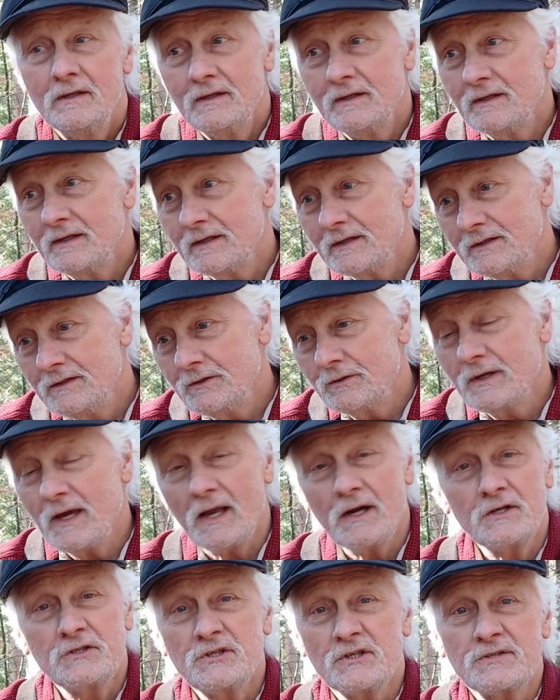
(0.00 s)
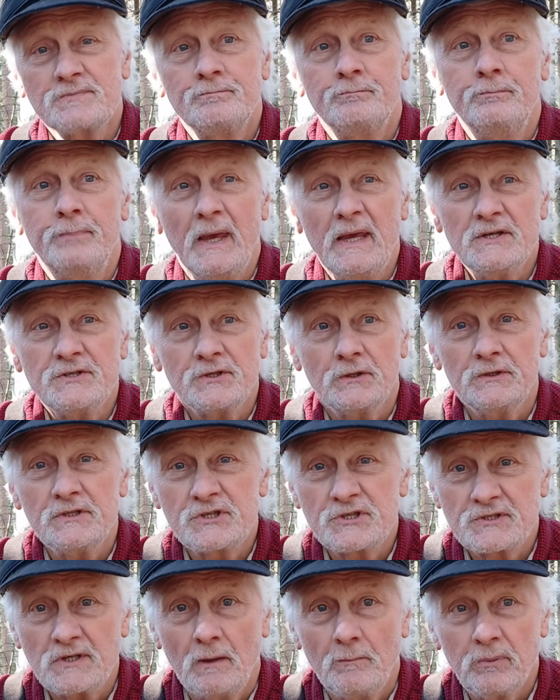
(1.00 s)
You got to just basically
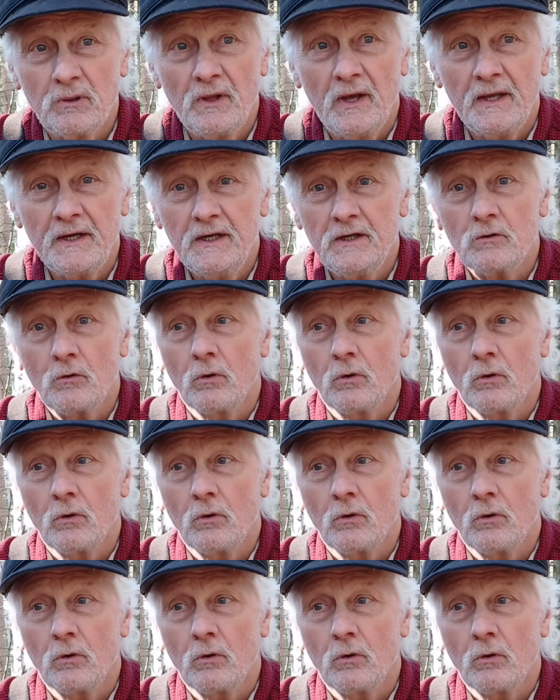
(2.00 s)
stumble on it.